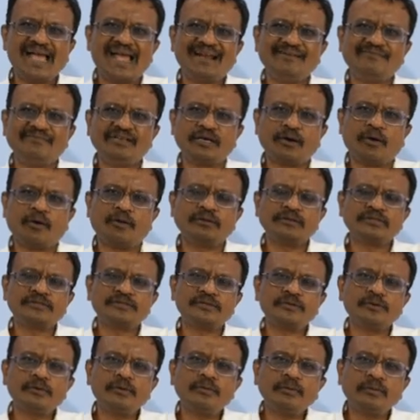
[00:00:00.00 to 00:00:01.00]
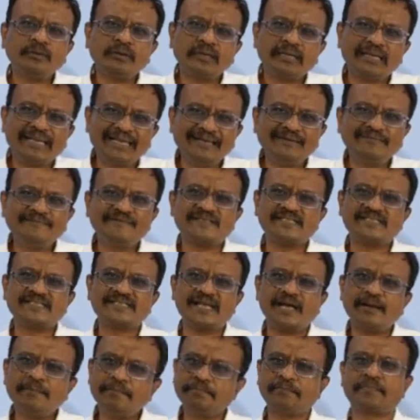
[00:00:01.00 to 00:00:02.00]
and we also give
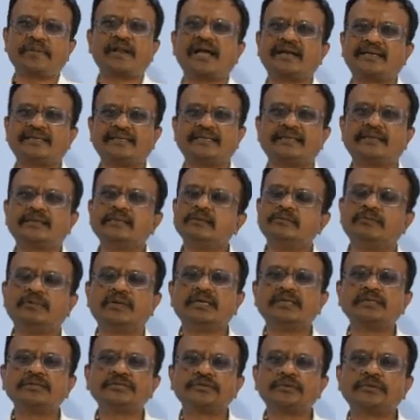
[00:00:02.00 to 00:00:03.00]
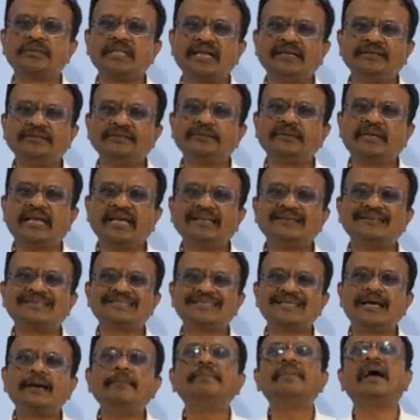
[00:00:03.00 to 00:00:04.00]
some practical work so that you get
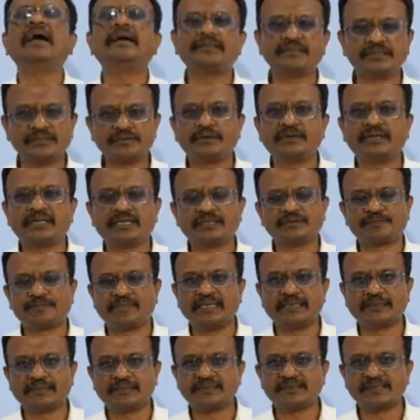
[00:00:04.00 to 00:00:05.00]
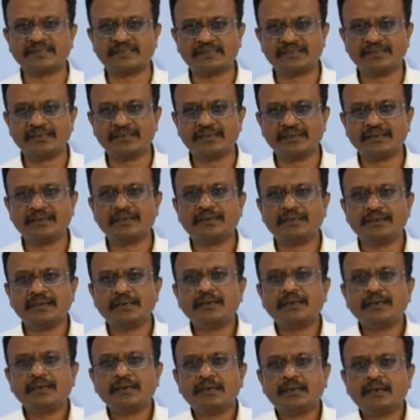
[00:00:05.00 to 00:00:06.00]
some hands-on experience.
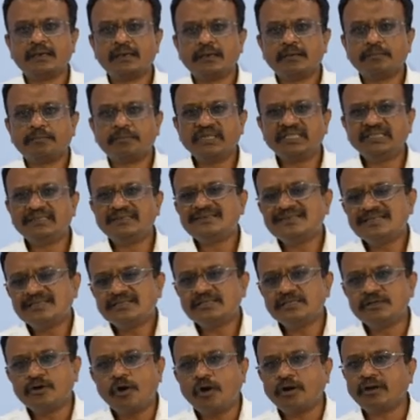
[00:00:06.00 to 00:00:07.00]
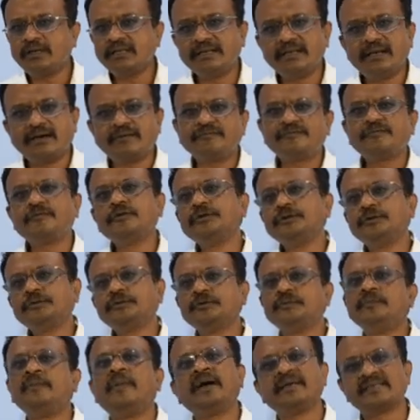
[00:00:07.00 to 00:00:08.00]
But this is not enough for you
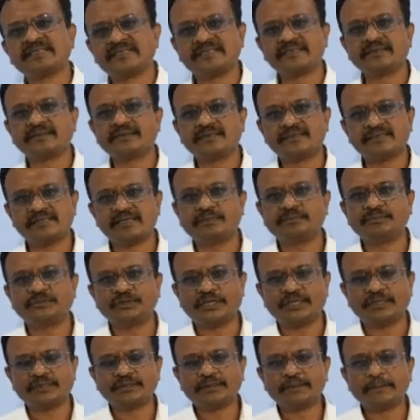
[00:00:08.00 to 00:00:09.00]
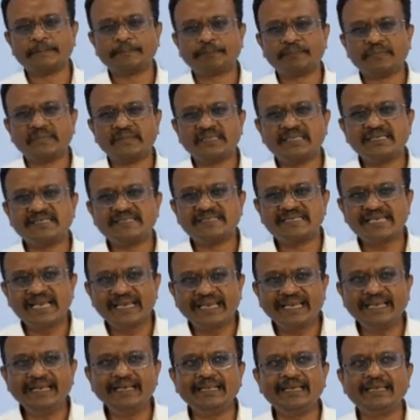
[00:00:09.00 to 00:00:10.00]
to master the subject. The
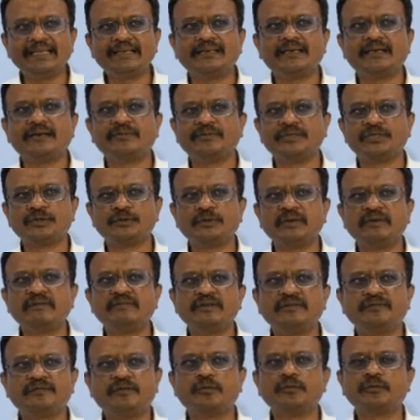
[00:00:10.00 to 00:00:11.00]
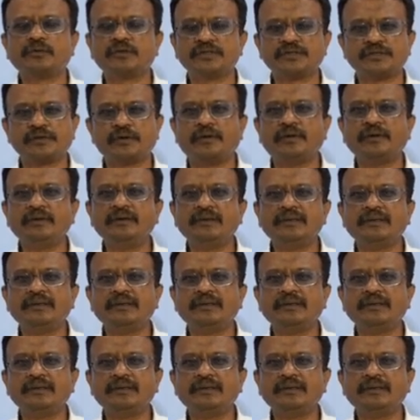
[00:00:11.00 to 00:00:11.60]
second area which we will focus on